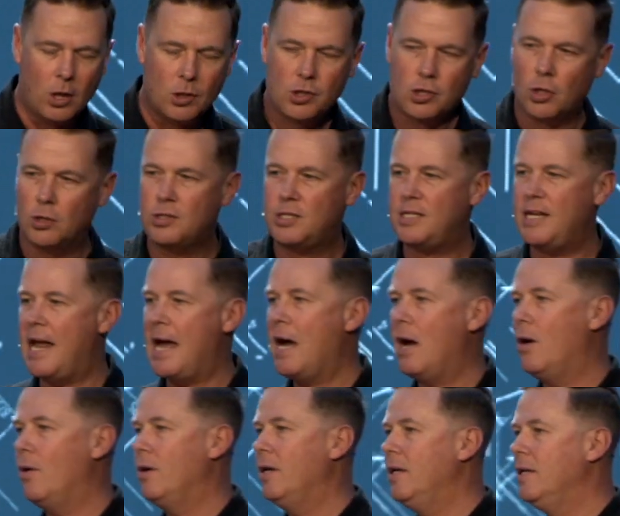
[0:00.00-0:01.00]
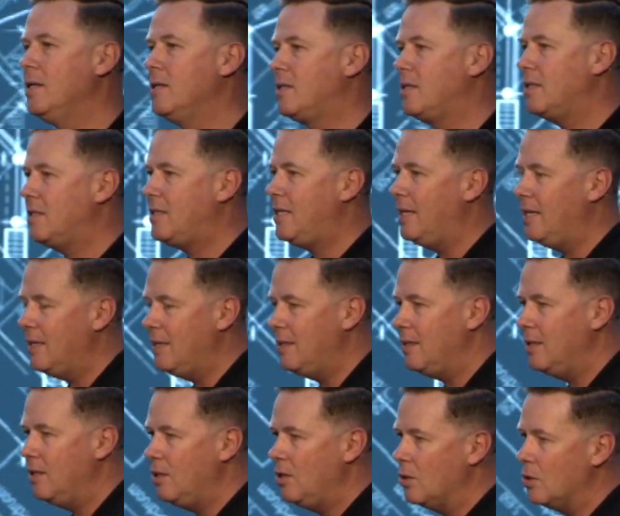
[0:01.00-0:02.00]
Our church now is
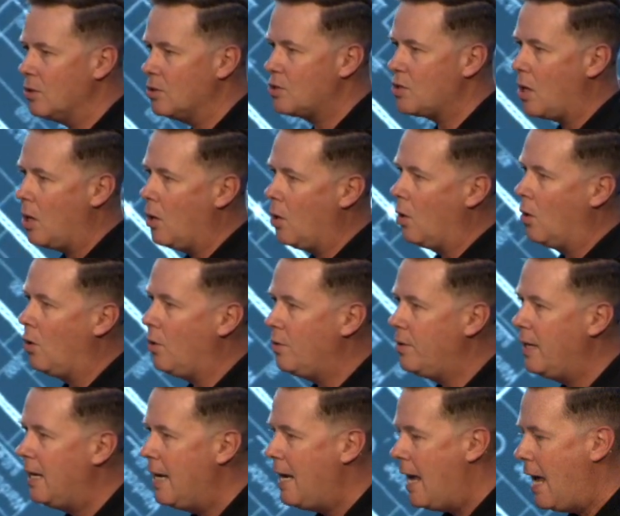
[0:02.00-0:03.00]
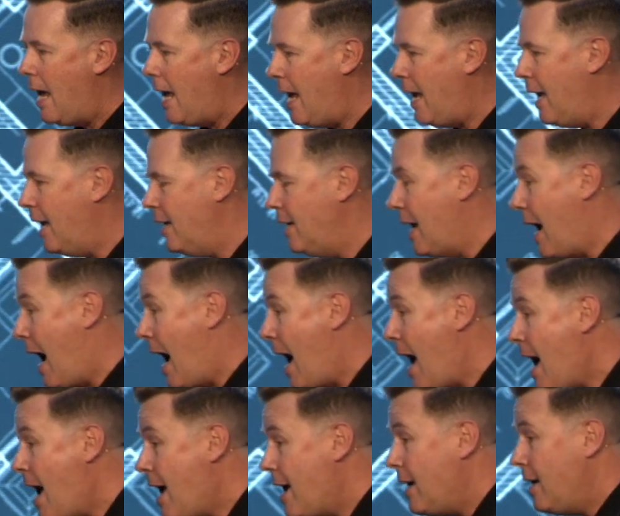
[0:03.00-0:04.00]
10 years old. And
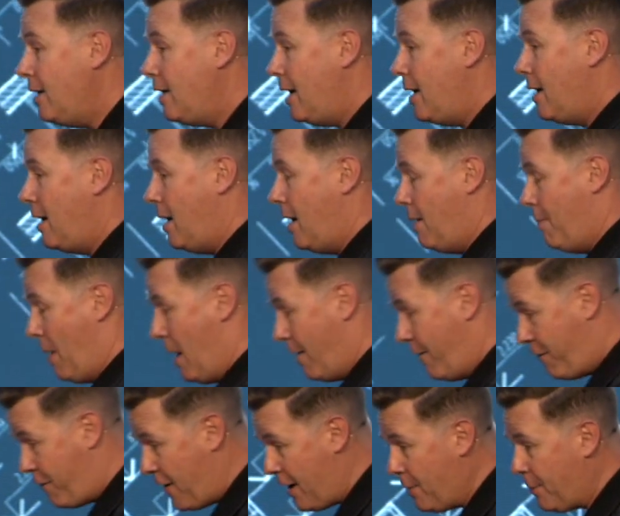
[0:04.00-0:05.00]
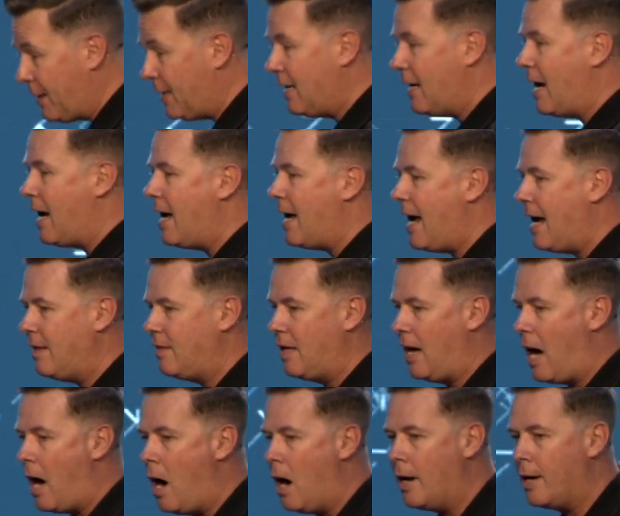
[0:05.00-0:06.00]
I, my family, and I had
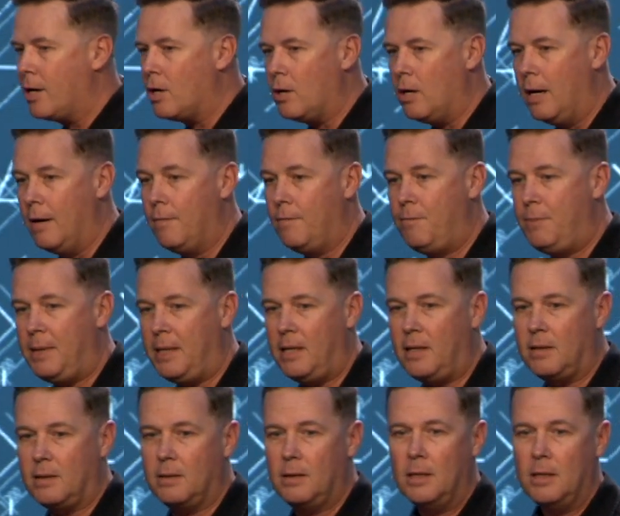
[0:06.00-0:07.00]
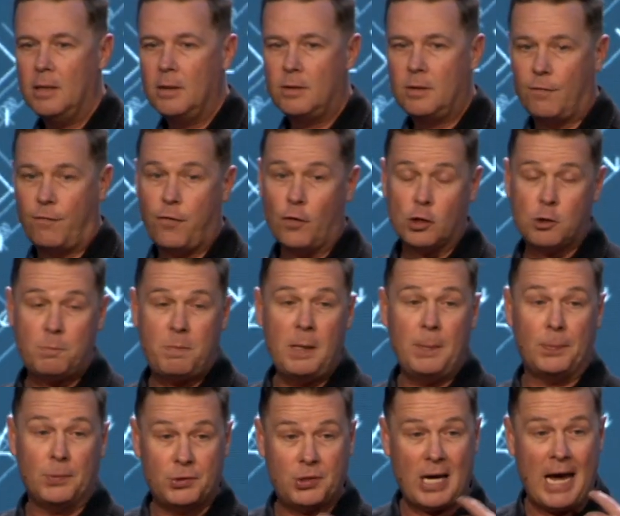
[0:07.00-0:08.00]
the honor of being the first
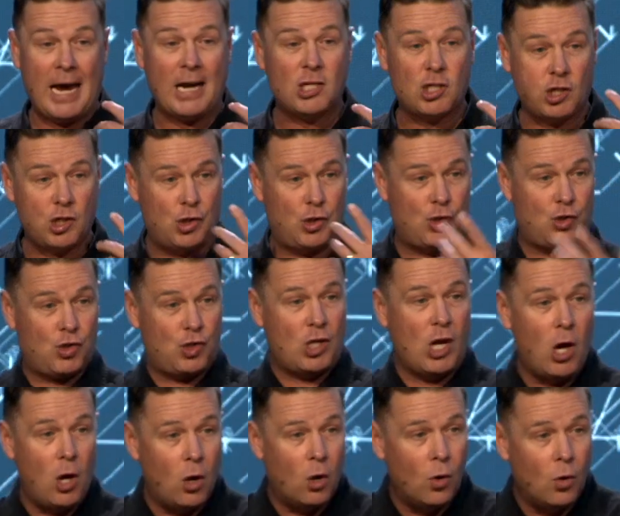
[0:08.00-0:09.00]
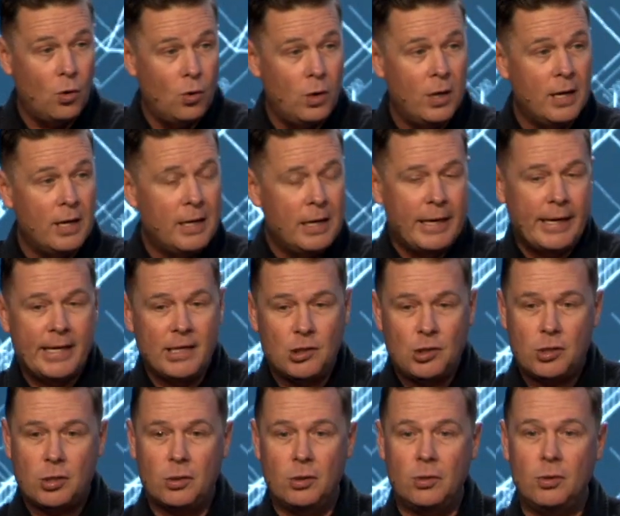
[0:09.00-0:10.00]
people to actually sow
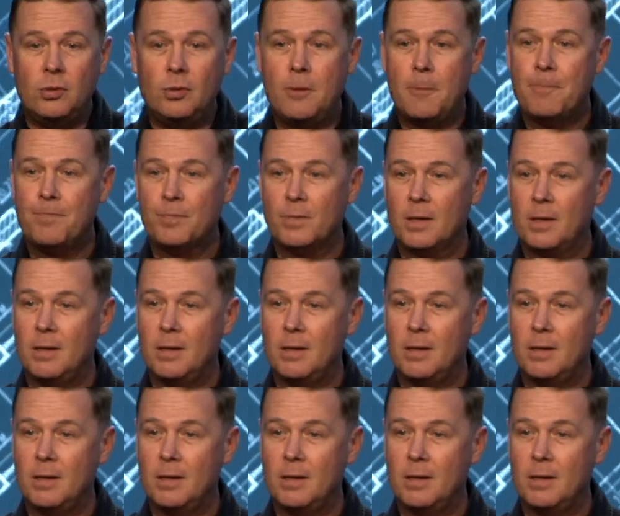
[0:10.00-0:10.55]
into